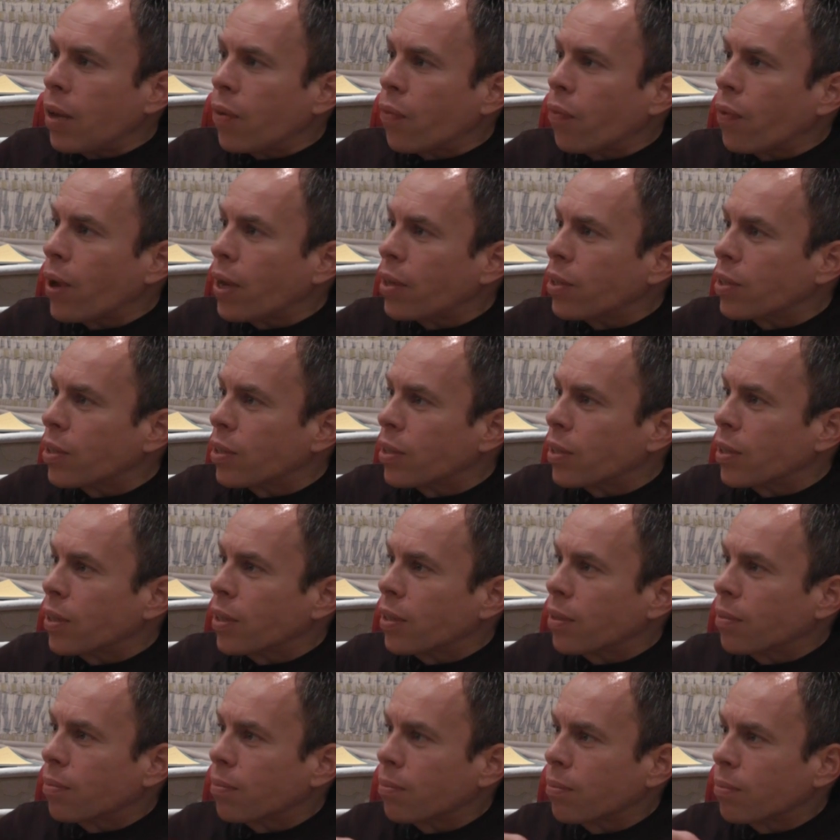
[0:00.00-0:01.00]
a
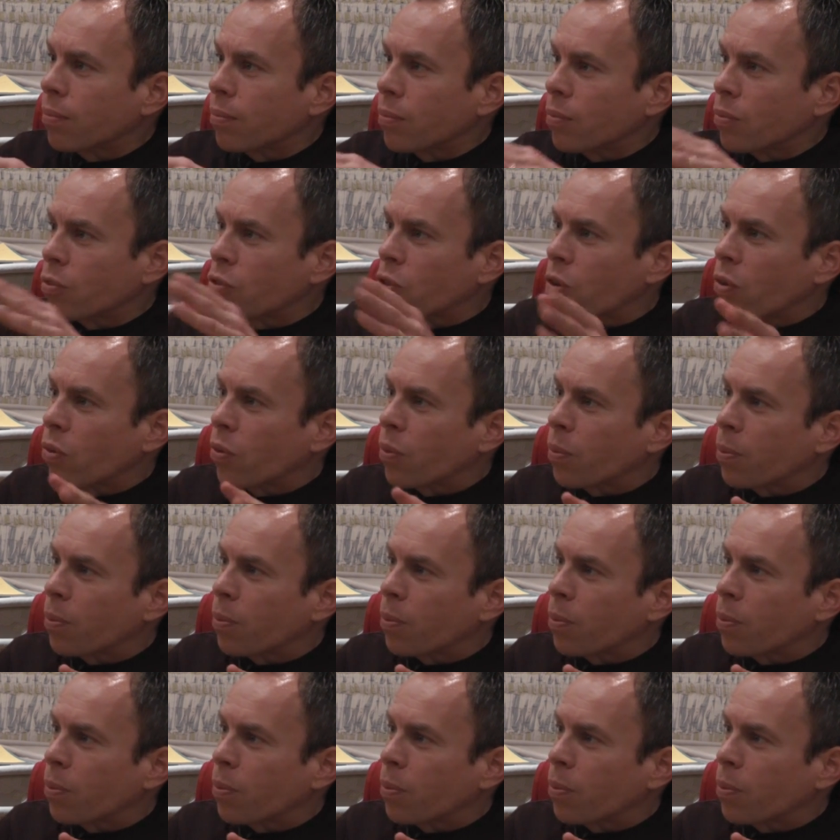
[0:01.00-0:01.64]
fantasy genre